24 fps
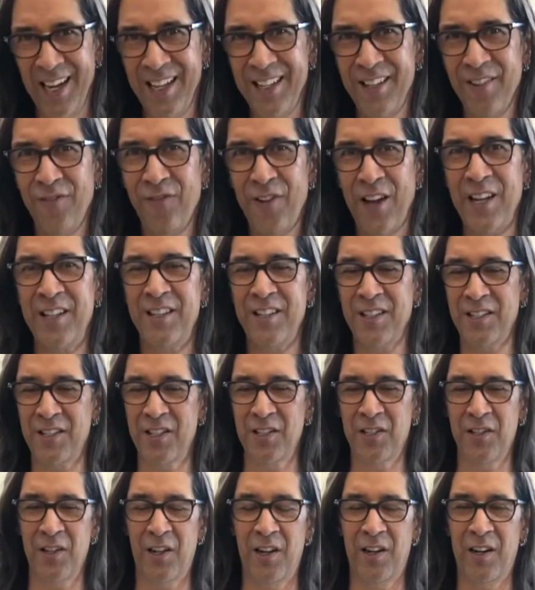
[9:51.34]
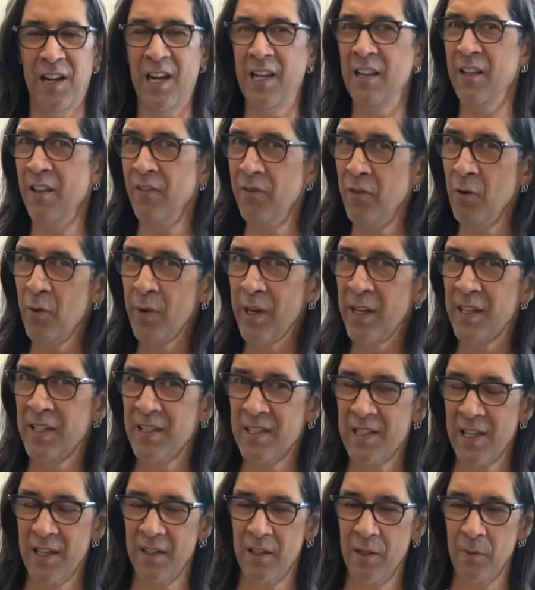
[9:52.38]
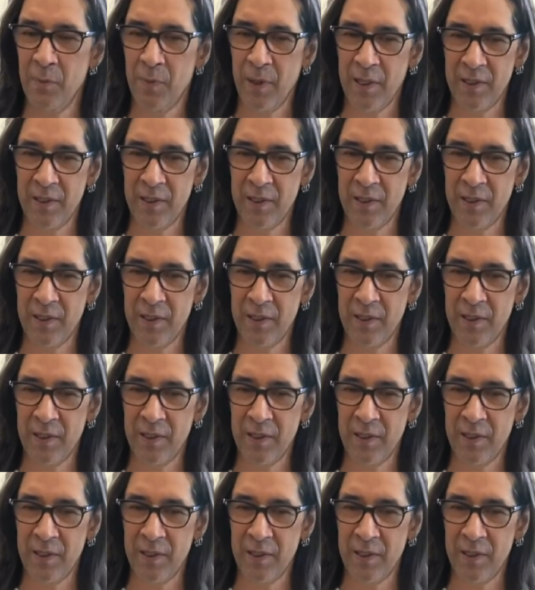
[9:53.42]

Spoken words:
had to fight this guitar. I love the way it sounded,